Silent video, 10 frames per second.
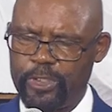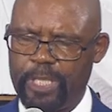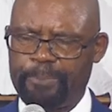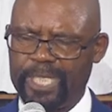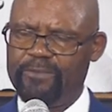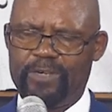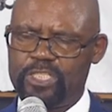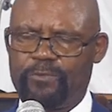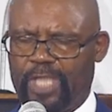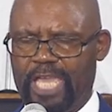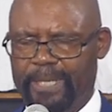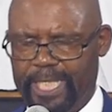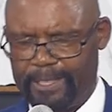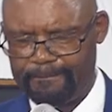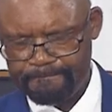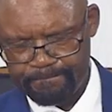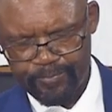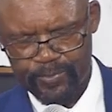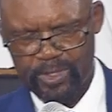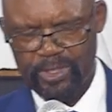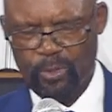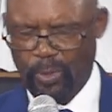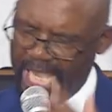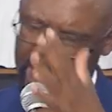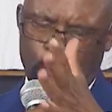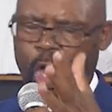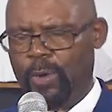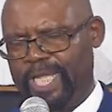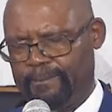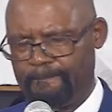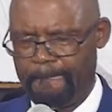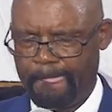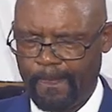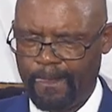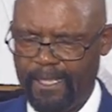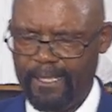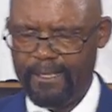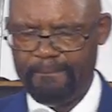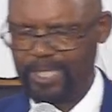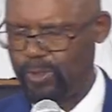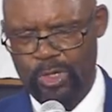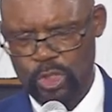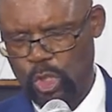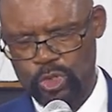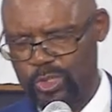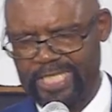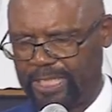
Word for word: you for the privilege of camp meeting. We are going, but we are not going to